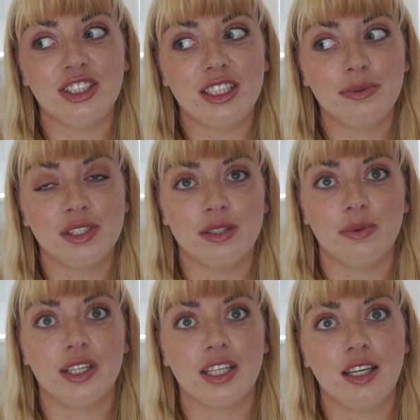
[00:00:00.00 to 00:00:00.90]
she was the
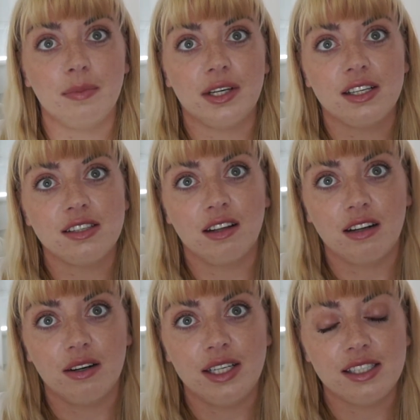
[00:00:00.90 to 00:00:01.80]
one keeping us all
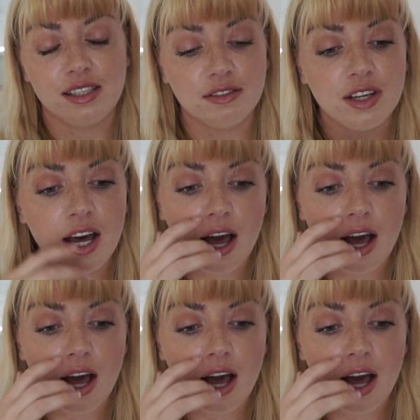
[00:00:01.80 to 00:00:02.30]
cohesive.